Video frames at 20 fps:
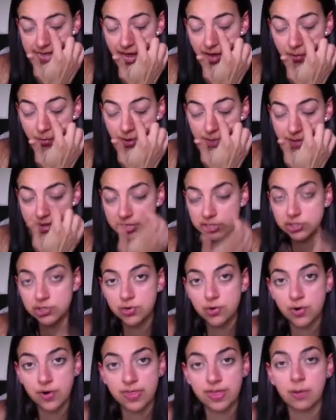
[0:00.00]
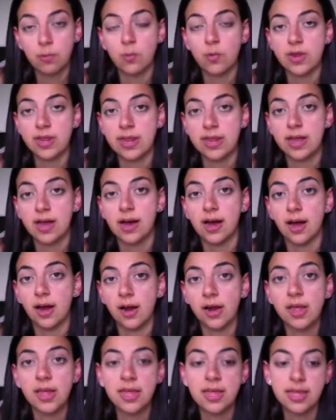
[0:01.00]
How do we make sure that we
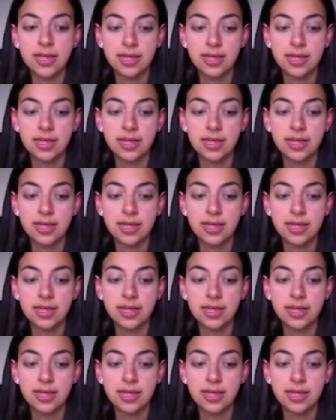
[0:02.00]
are